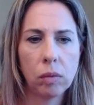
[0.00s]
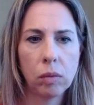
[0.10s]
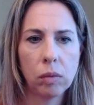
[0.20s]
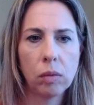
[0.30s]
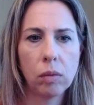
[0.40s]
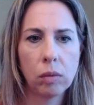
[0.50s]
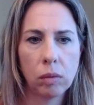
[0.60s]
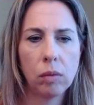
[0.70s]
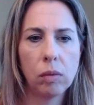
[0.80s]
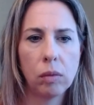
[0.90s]

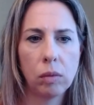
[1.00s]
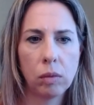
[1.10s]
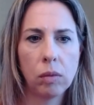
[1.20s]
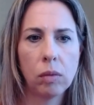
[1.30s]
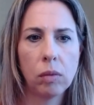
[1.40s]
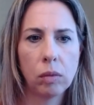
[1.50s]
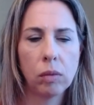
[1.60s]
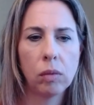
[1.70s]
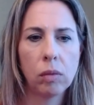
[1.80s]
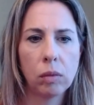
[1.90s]

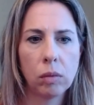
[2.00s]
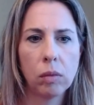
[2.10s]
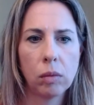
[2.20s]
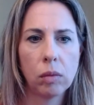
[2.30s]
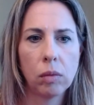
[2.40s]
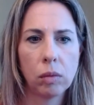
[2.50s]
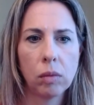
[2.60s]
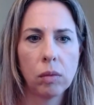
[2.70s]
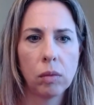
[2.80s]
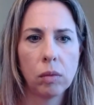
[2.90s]

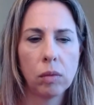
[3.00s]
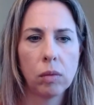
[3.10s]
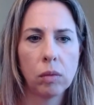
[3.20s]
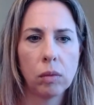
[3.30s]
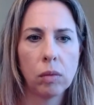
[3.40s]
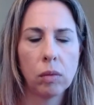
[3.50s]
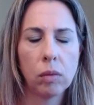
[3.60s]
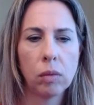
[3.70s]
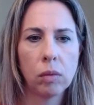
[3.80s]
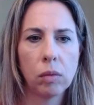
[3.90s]

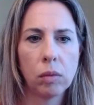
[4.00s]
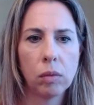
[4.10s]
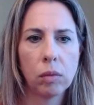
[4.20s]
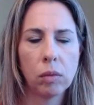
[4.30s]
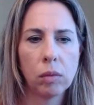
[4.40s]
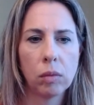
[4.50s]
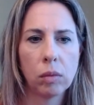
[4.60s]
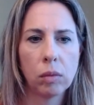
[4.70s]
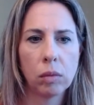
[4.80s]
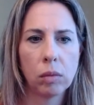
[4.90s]

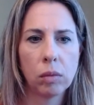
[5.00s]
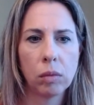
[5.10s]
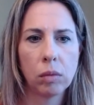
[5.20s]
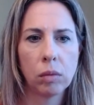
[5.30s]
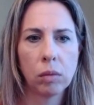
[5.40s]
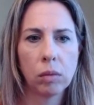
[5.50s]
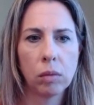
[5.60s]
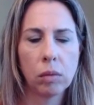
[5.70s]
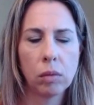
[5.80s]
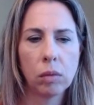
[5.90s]

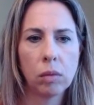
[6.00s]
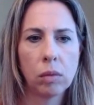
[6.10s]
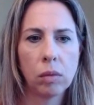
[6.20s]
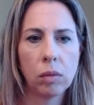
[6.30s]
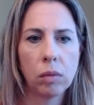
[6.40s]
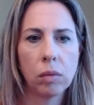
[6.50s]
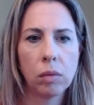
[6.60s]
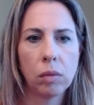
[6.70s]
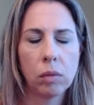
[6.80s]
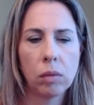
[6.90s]

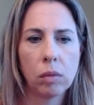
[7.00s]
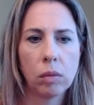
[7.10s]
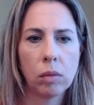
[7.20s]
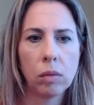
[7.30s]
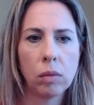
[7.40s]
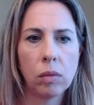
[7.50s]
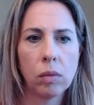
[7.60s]
This person isn't speaking.